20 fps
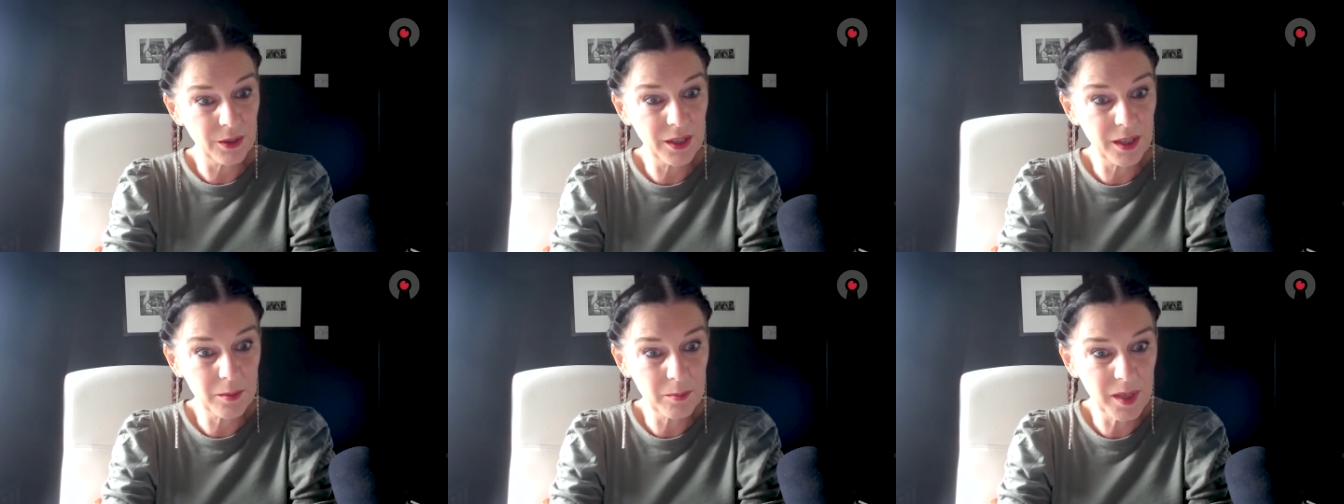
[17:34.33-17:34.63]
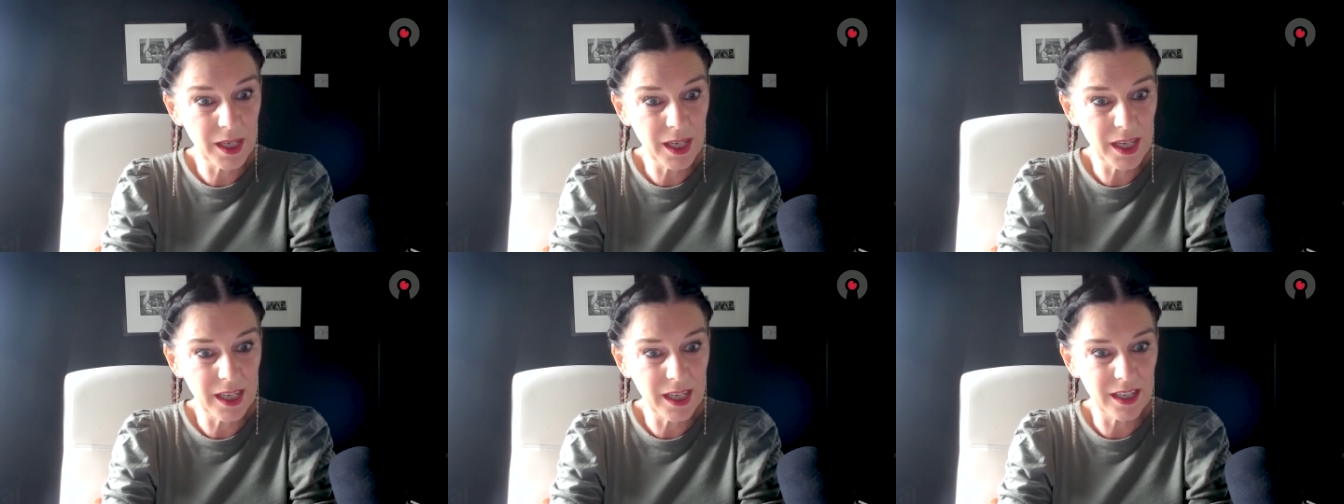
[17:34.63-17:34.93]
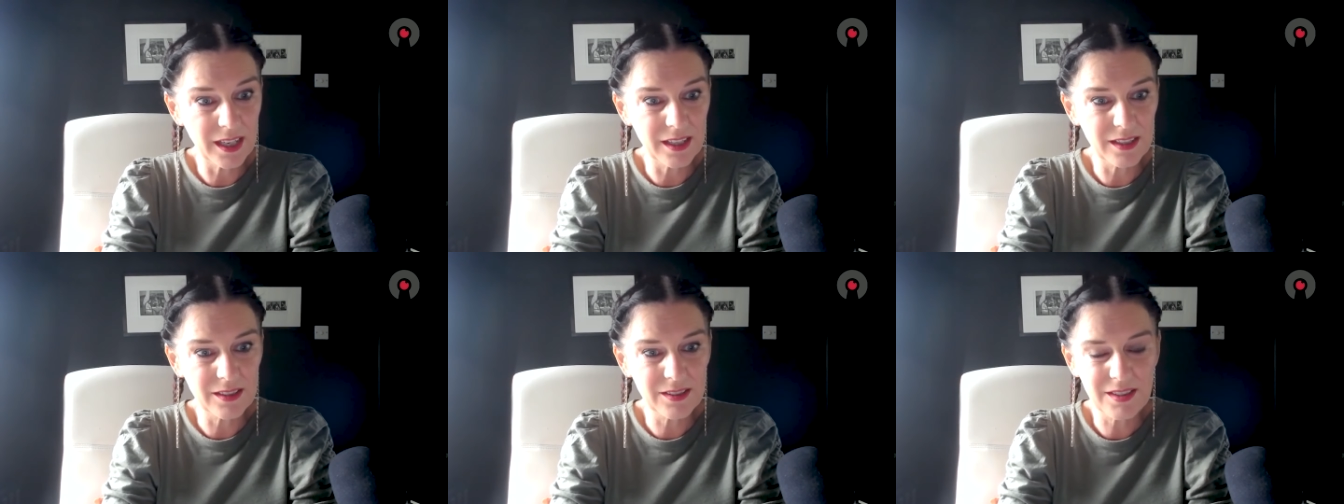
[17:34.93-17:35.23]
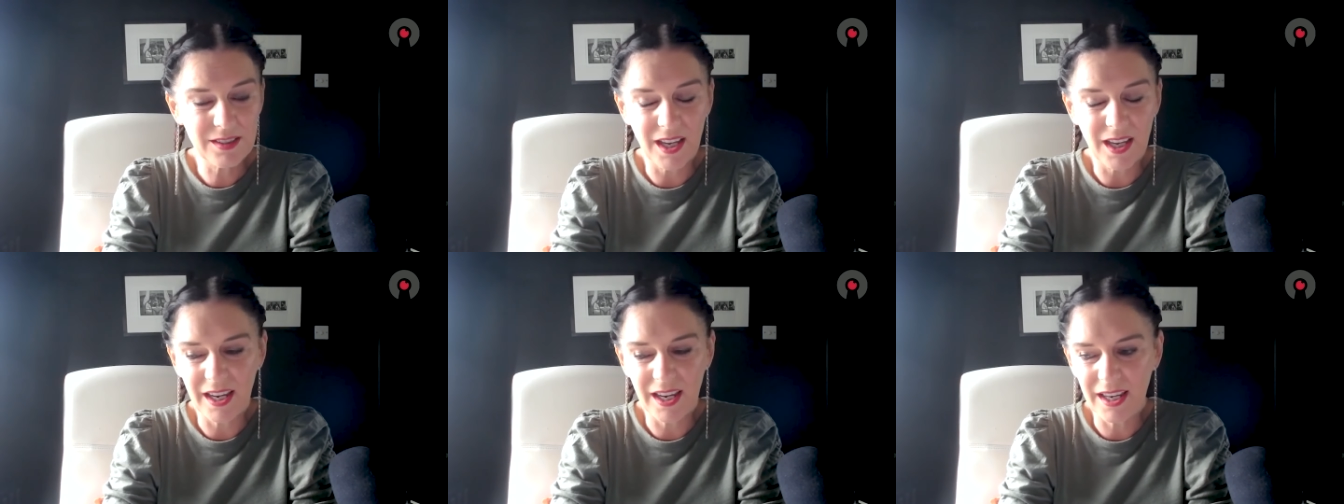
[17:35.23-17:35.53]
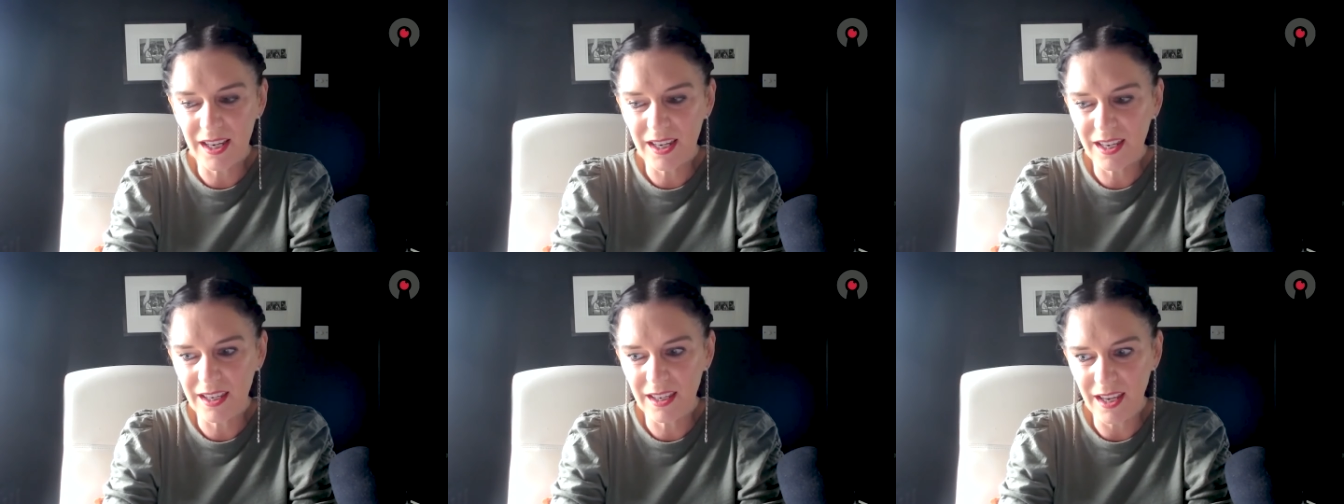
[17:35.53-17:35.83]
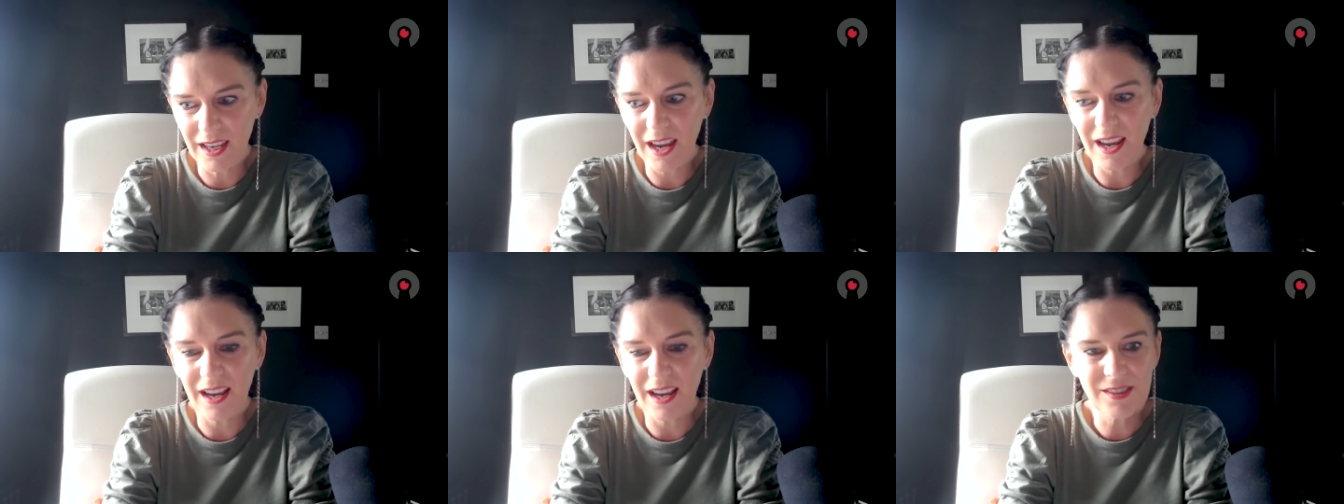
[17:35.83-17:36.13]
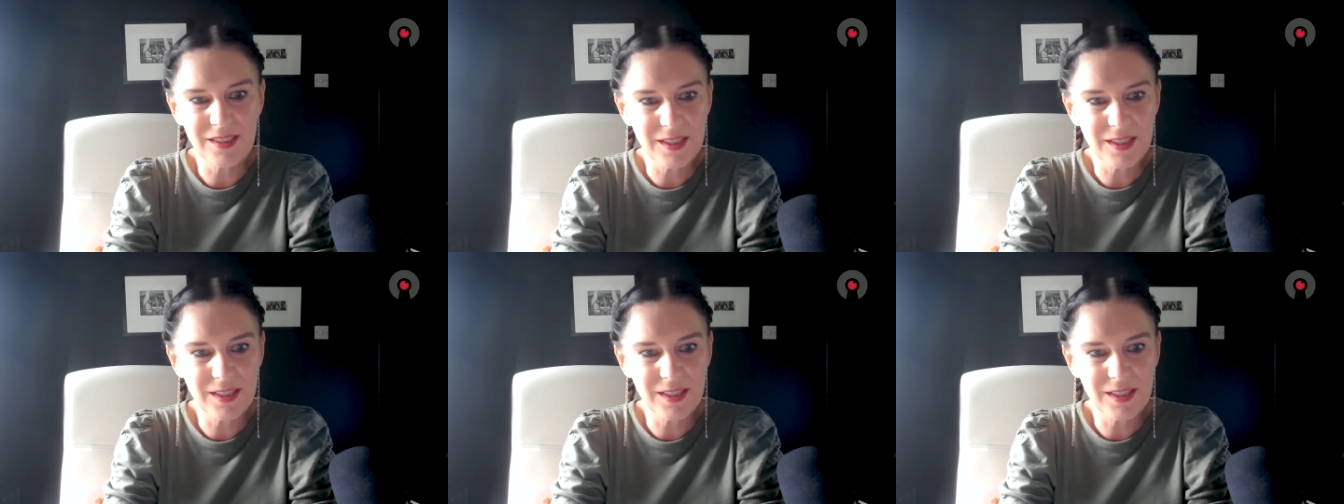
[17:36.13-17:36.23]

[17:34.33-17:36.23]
what I mean? It's like, yeah,